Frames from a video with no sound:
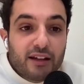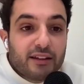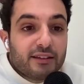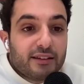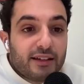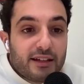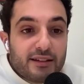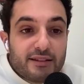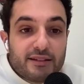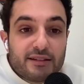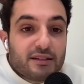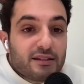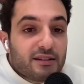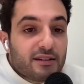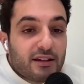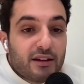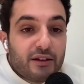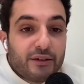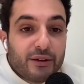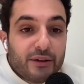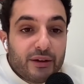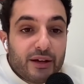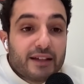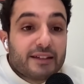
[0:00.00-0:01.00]
and that's
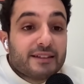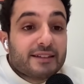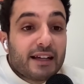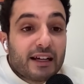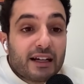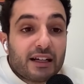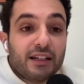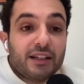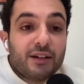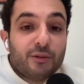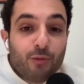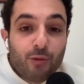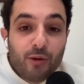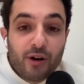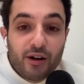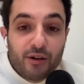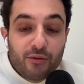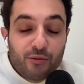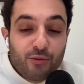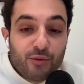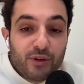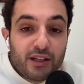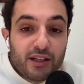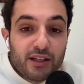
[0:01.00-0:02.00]
exactly
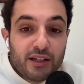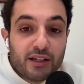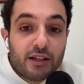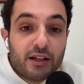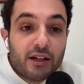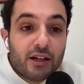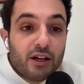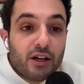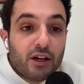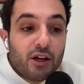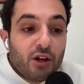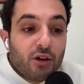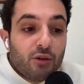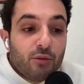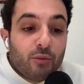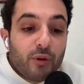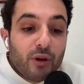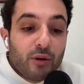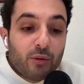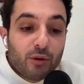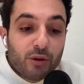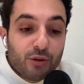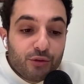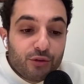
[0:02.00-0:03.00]
what we
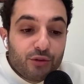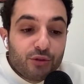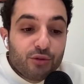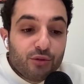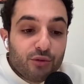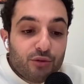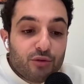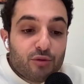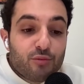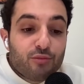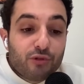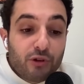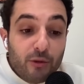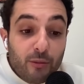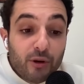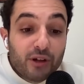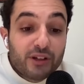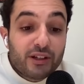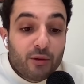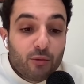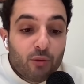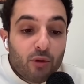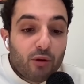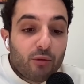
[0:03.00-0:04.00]
want to
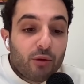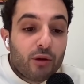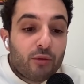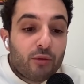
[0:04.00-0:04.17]
promote and what